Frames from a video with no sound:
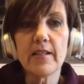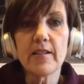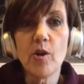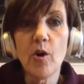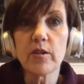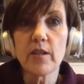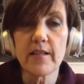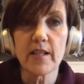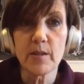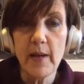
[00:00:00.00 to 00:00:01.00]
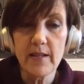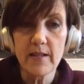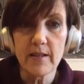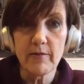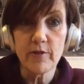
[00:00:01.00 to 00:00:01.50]
not as
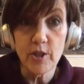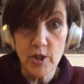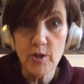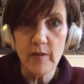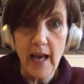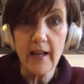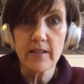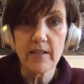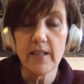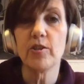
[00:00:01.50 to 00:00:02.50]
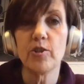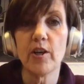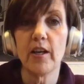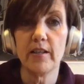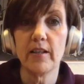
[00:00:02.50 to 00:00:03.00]
expensive to do that in
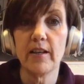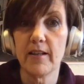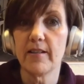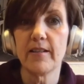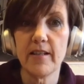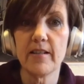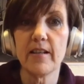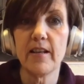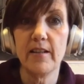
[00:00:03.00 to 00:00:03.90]
China as it is in